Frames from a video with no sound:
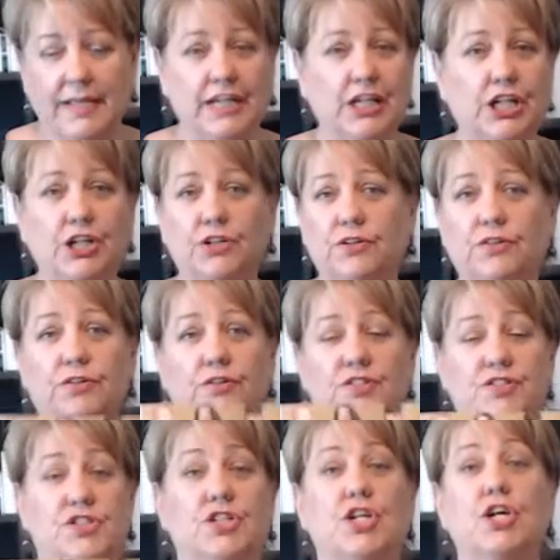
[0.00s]
You know, there
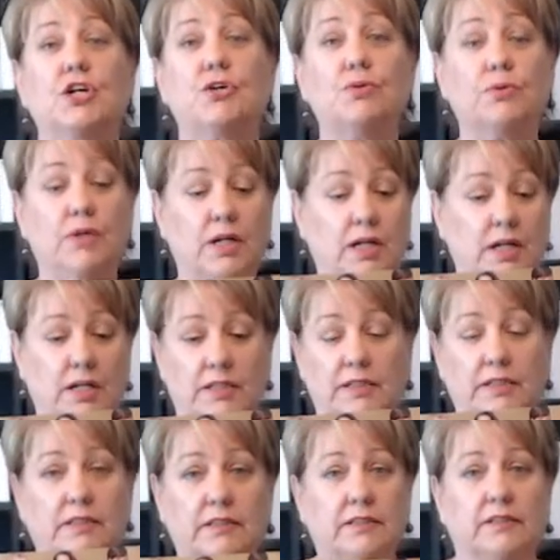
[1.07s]
is no
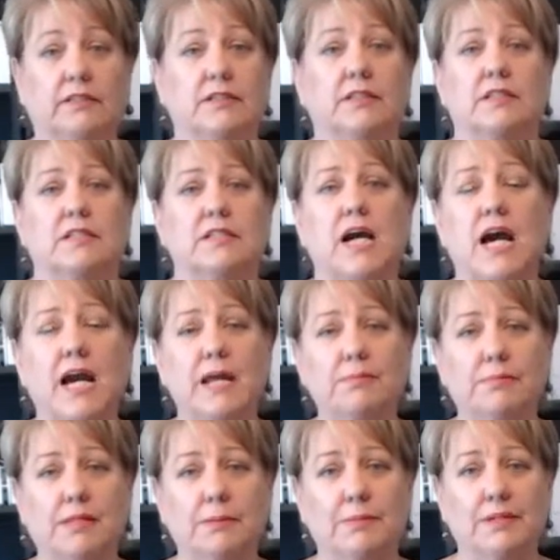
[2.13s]

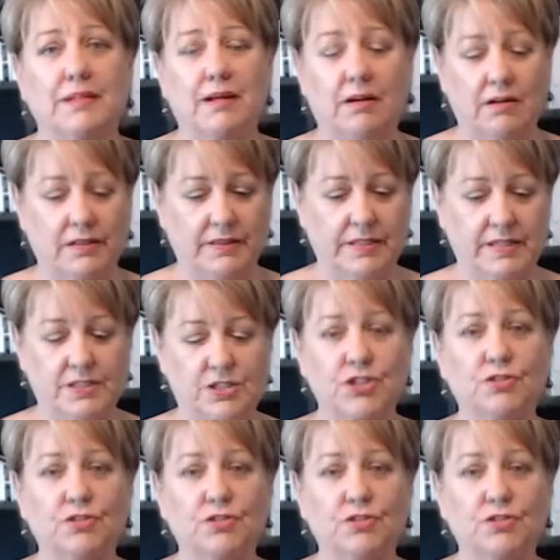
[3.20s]
time limit on this.